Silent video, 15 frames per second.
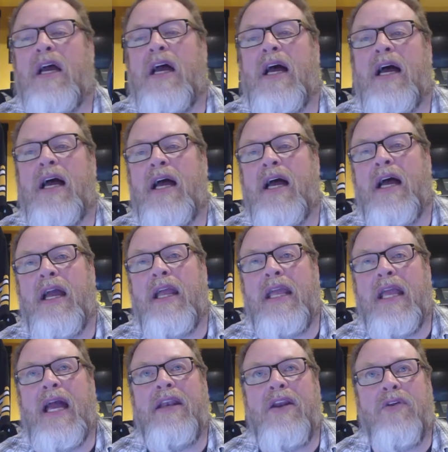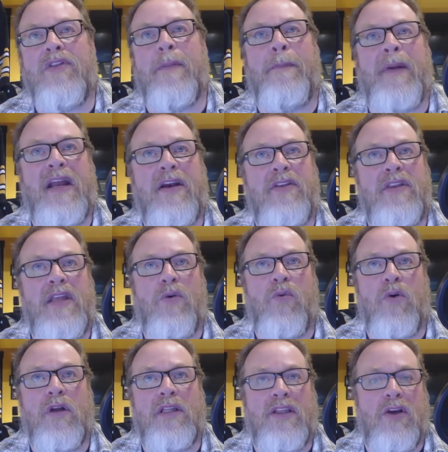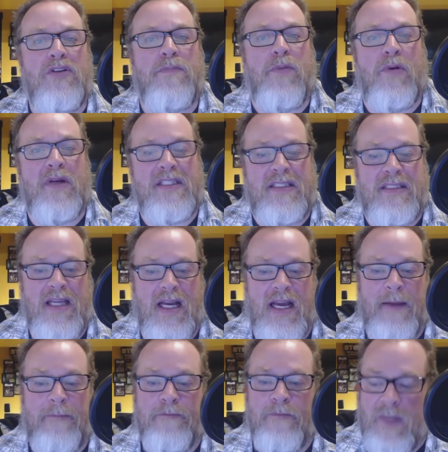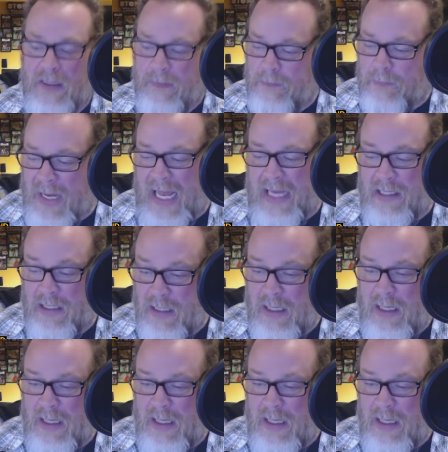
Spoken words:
I know they're better than they were at those points in time, but